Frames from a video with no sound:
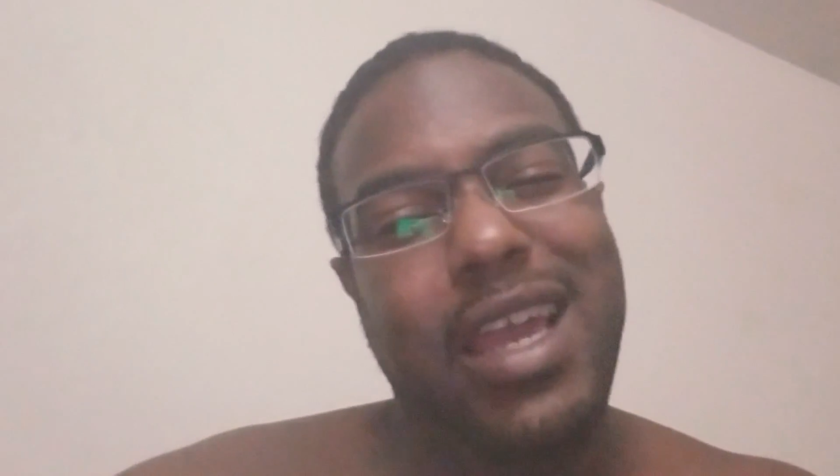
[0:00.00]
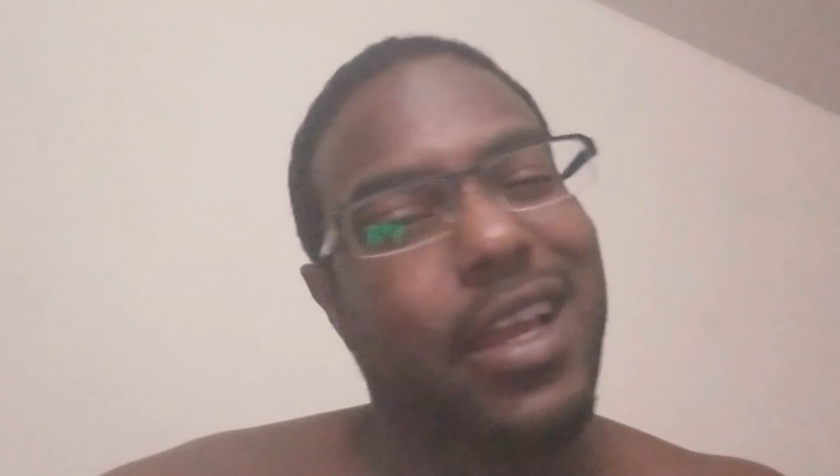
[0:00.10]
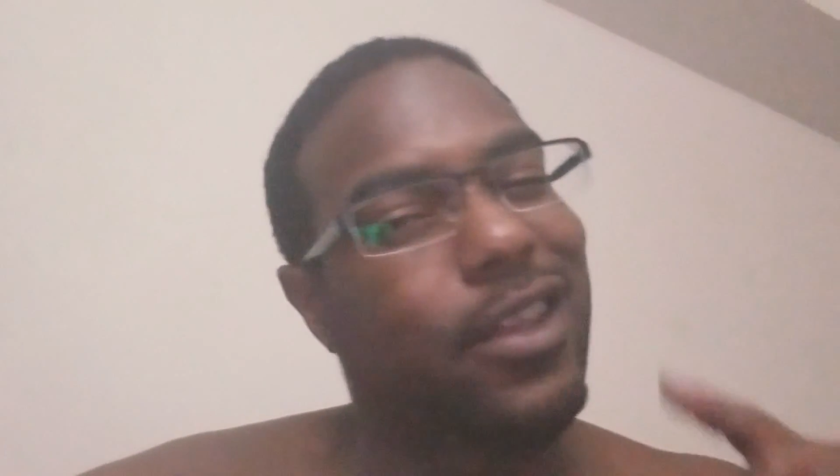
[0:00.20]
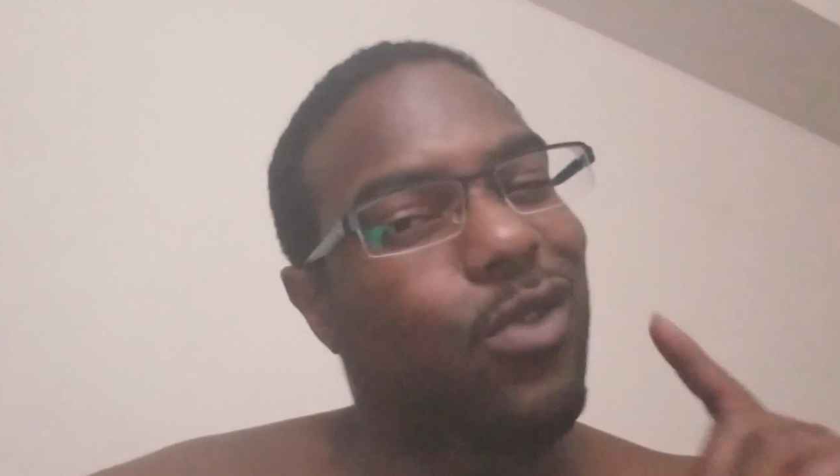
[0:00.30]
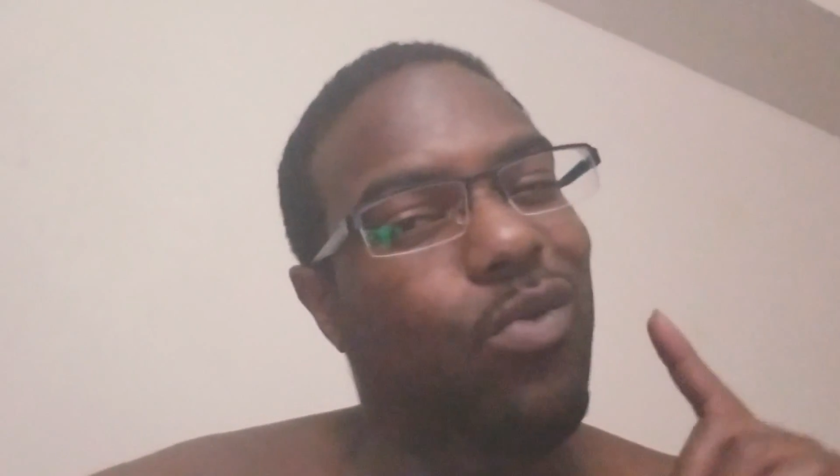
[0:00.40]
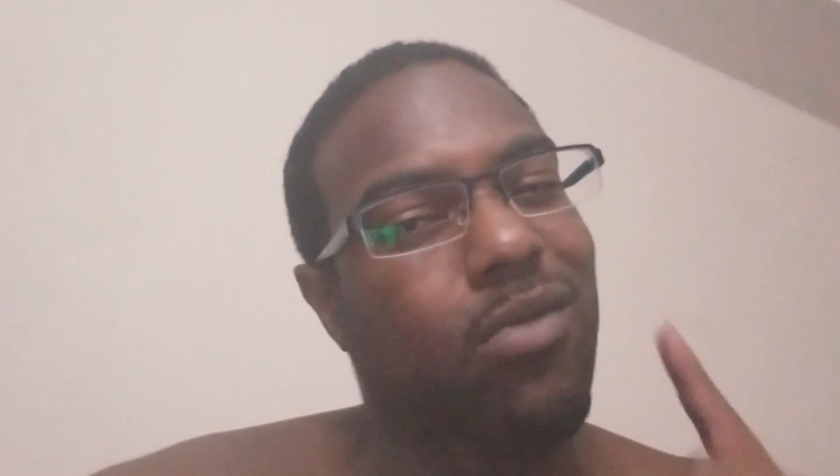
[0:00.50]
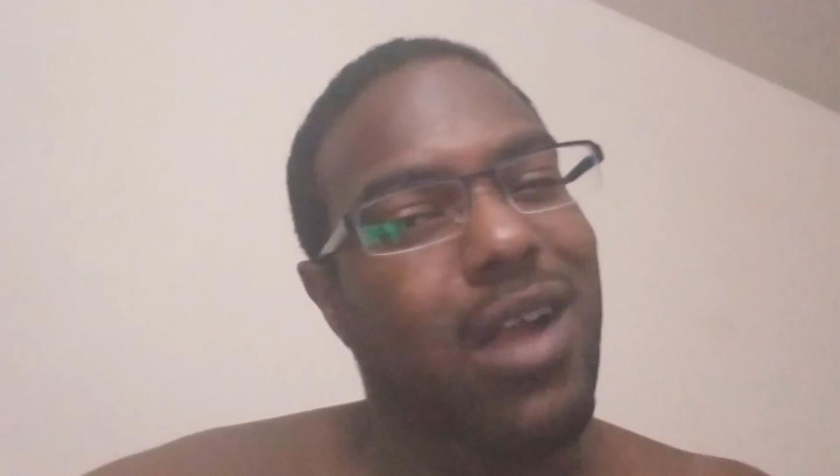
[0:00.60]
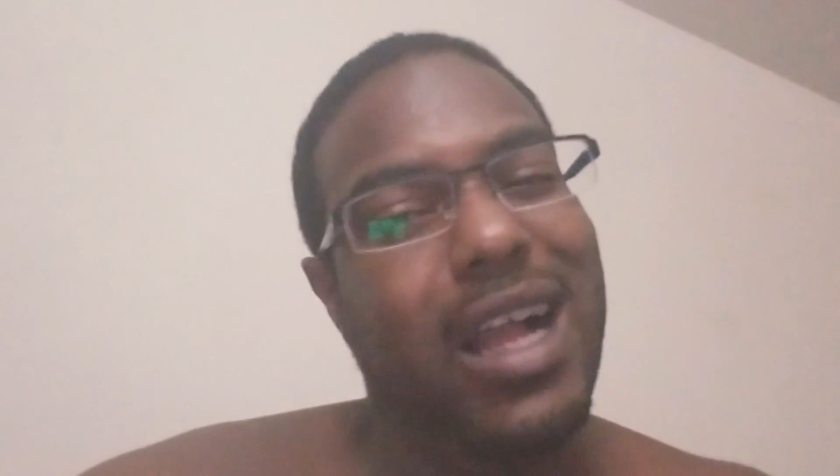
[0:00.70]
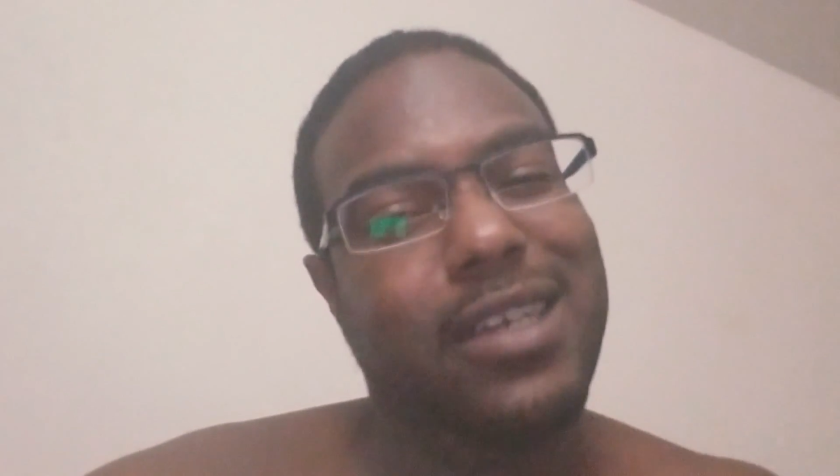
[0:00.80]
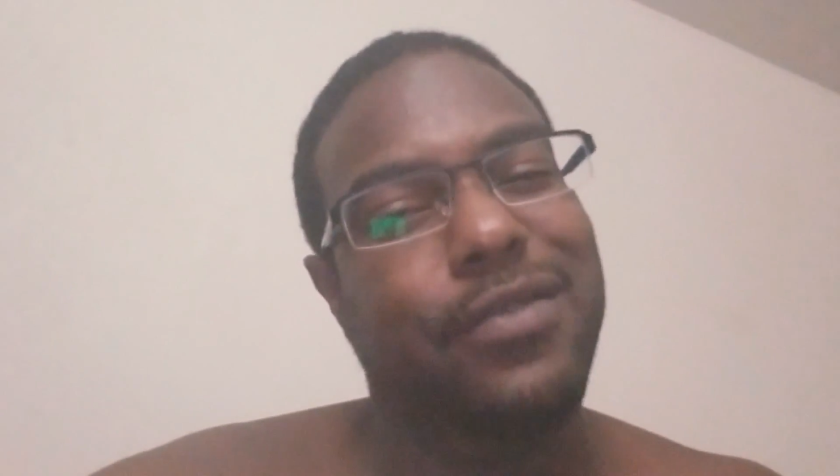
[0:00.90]
and the
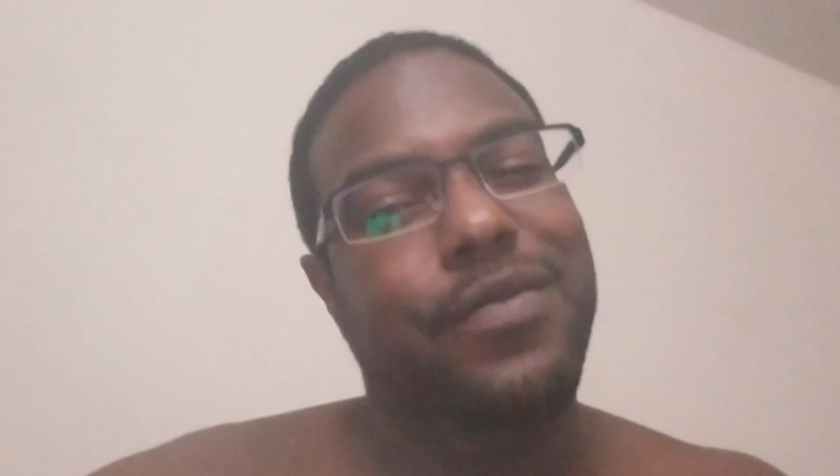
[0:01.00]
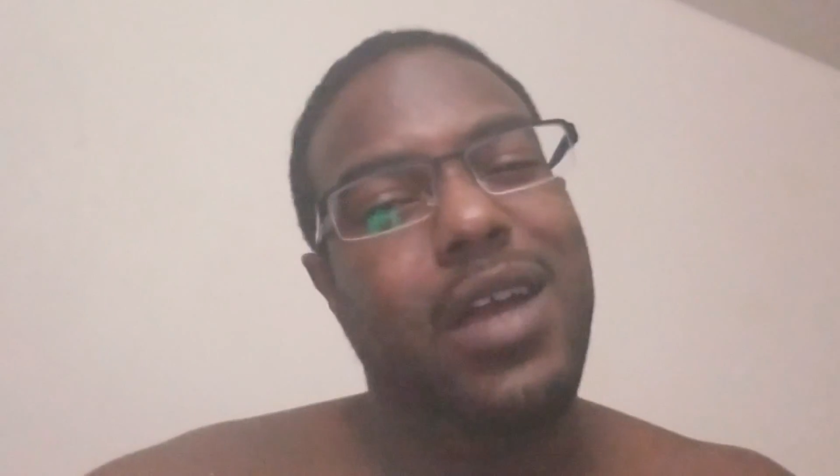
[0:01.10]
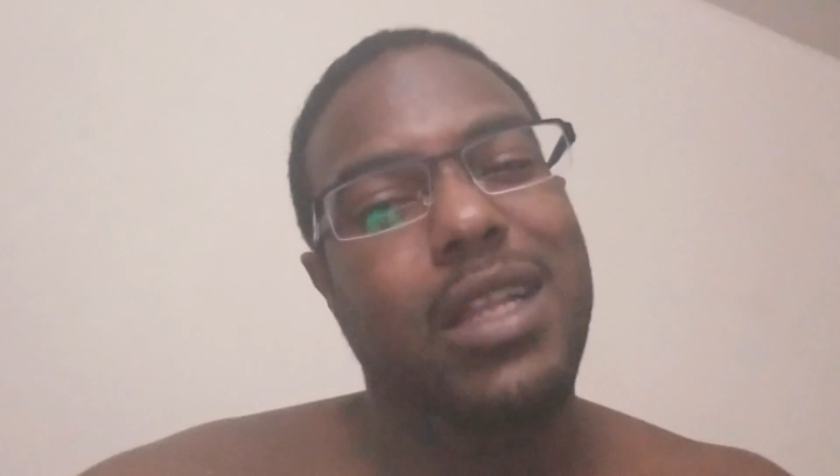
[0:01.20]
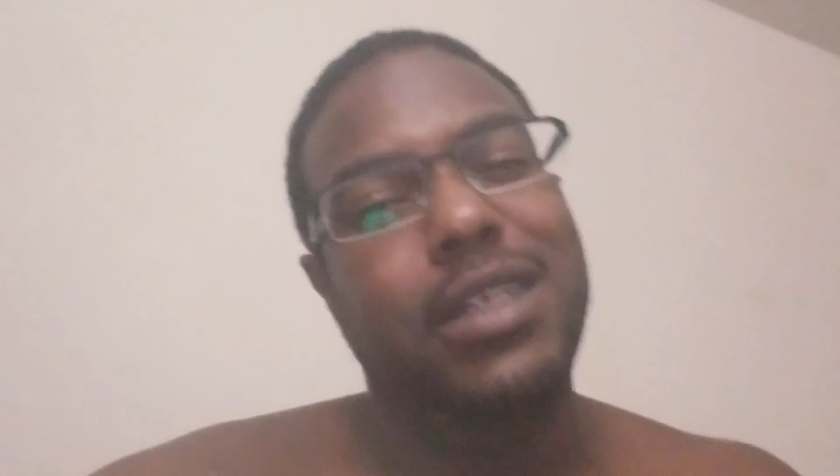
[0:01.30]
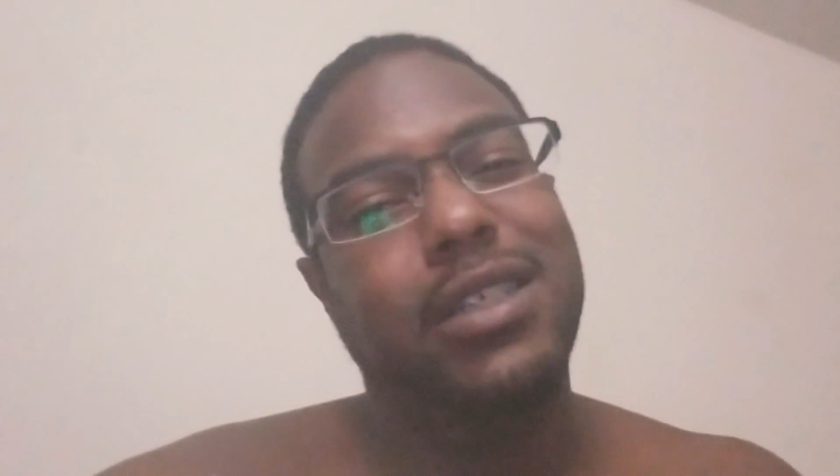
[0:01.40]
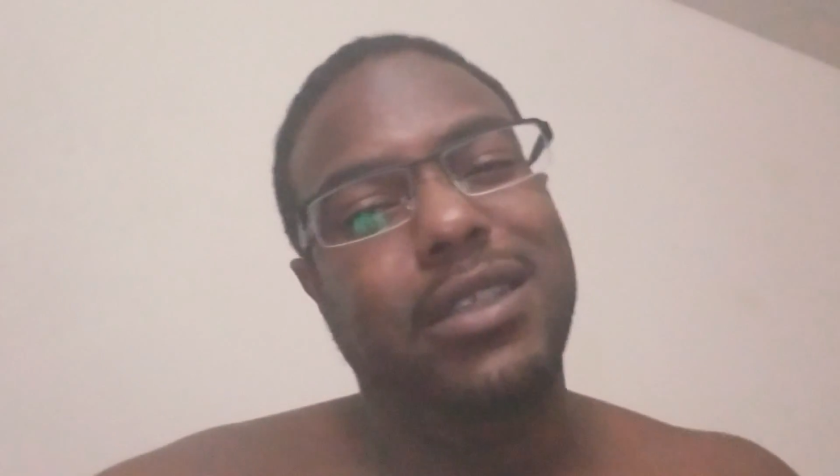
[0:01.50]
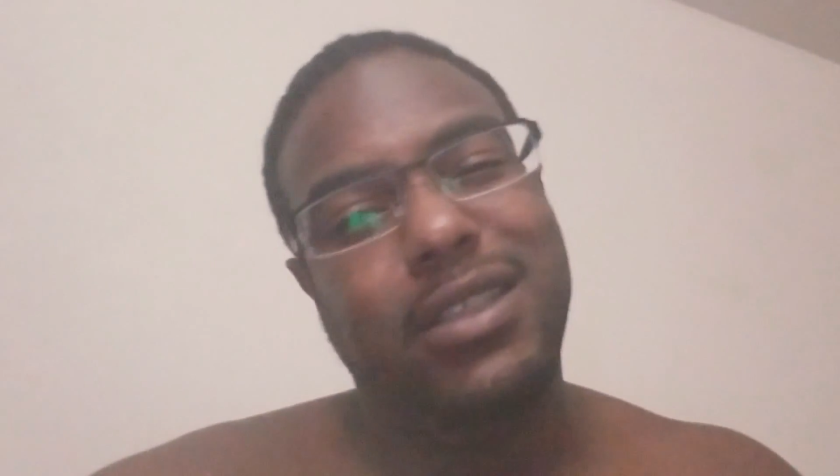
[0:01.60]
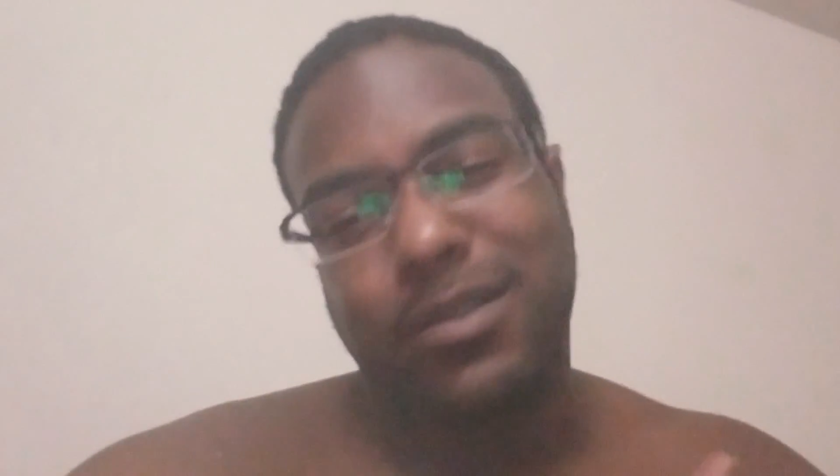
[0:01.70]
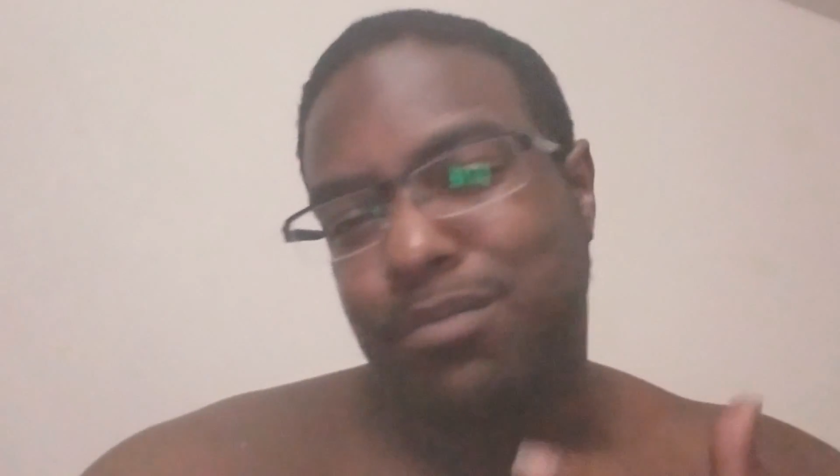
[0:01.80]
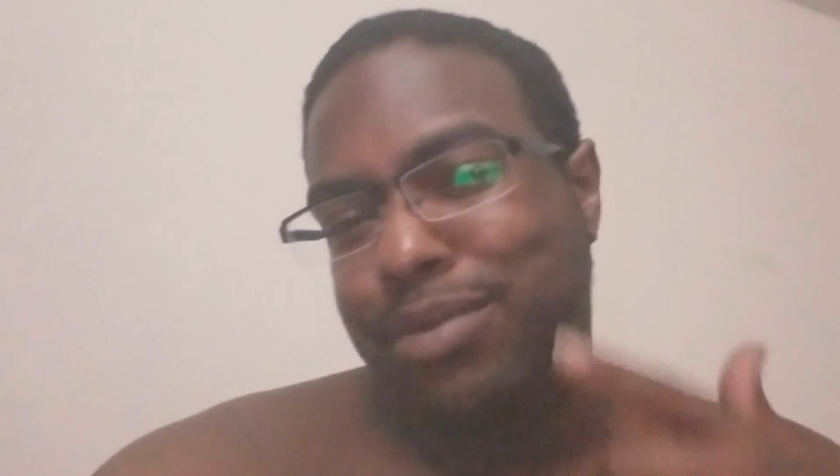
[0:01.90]
Rockefellers